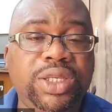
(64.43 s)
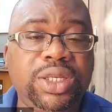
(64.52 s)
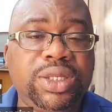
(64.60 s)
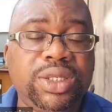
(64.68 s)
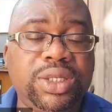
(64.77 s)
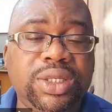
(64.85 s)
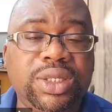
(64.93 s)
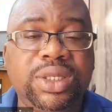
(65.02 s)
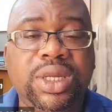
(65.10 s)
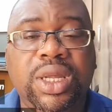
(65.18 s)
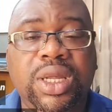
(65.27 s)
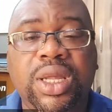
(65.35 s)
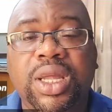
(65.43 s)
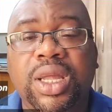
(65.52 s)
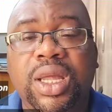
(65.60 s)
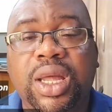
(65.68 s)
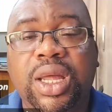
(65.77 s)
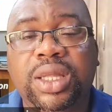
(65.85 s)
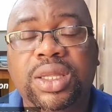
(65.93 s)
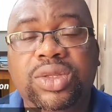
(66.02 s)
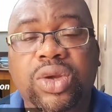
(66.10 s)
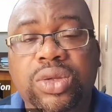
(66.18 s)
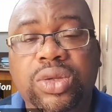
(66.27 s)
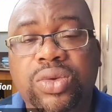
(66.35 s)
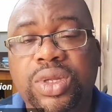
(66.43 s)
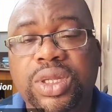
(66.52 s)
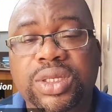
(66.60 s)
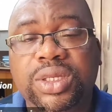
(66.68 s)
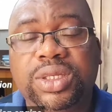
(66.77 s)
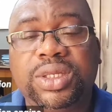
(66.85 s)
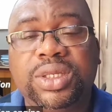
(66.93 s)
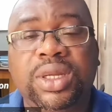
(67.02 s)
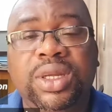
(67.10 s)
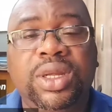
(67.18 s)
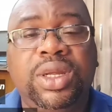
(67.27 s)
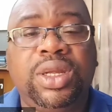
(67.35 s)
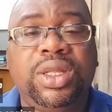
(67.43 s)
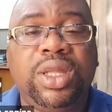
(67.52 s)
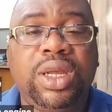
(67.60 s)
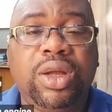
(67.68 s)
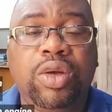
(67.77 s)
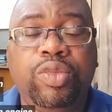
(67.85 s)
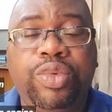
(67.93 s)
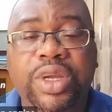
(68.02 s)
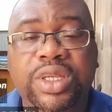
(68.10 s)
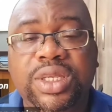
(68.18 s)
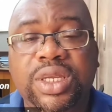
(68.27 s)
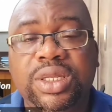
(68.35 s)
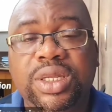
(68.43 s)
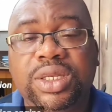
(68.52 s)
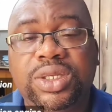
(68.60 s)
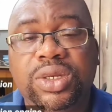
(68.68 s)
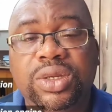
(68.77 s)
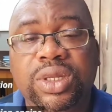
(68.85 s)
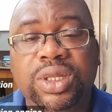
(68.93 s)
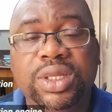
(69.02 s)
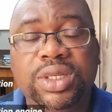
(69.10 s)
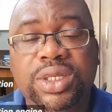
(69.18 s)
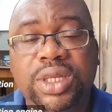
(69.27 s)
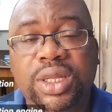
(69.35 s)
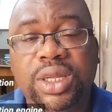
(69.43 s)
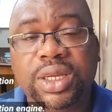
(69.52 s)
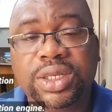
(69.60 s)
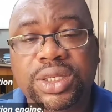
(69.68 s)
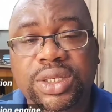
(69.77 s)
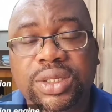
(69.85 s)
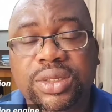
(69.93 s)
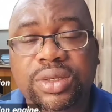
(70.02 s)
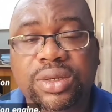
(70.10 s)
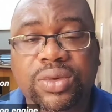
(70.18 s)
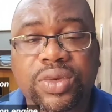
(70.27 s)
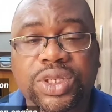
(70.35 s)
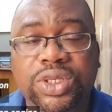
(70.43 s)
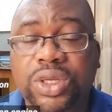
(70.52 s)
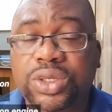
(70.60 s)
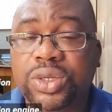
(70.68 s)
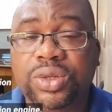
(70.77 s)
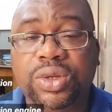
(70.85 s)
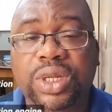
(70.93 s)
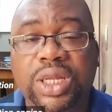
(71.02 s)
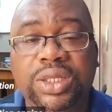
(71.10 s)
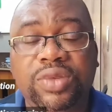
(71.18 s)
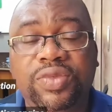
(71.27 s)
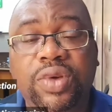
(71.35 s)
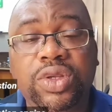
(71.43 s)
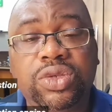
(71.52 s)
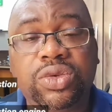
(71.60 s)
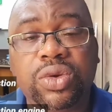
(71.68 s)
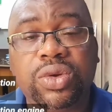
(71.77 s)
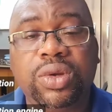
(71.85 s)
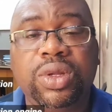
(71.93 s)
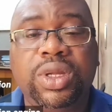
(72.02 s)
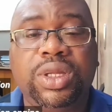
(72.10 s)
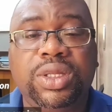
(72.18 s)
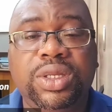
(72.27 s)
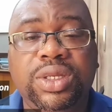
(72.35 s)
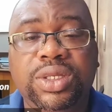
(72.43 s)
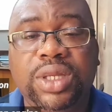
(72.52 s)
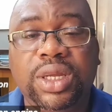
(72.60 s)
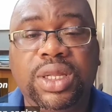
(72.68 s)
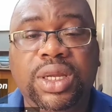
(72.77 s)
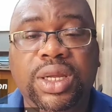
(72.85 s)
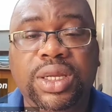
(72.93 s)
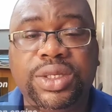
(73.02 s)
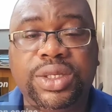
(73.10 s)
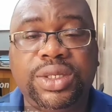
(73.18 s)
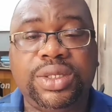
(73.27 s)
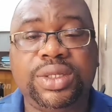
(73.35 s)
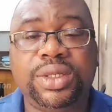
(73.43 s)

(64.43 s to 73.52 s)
engine. And the third one is the compressed ignition diesel engine, which is also known as a four-stroke diesel engine.